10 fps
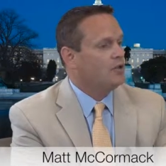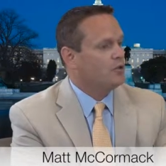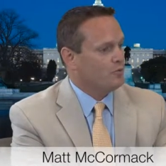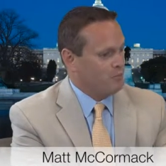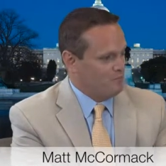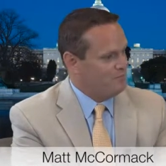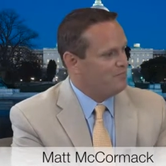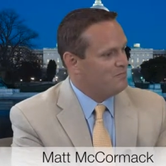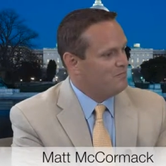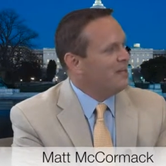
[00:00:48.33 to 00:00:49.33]
You're
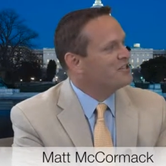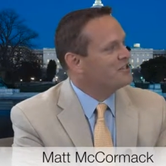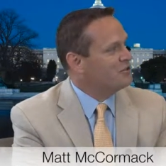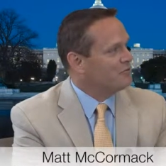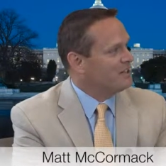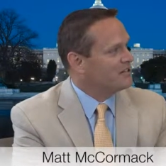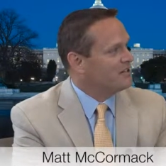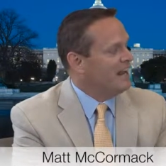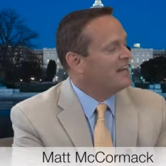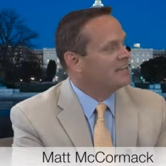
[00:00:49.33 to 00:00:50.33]
managing your
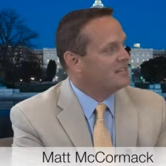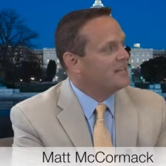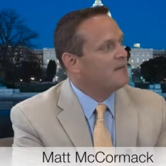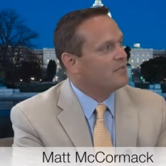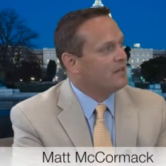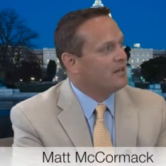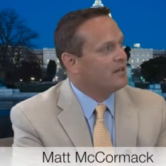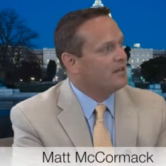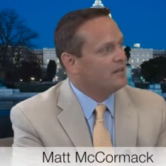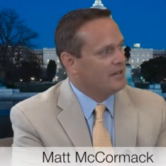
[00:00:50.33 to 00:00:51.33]
risk, and it's the same
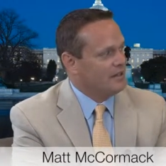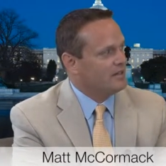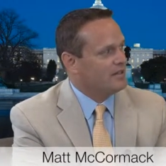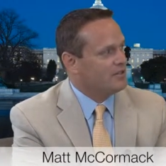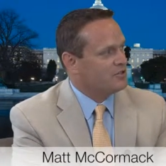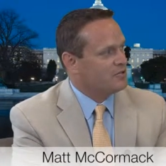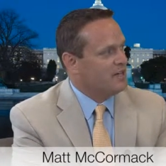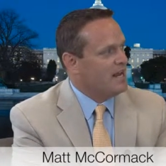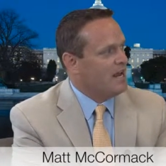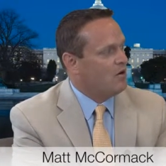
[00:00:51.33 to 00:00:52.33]
thing in this industry
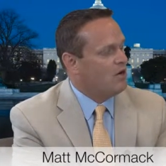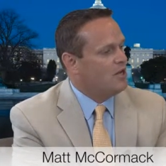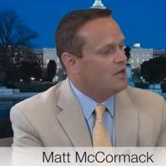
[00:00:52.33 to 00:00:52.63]
now.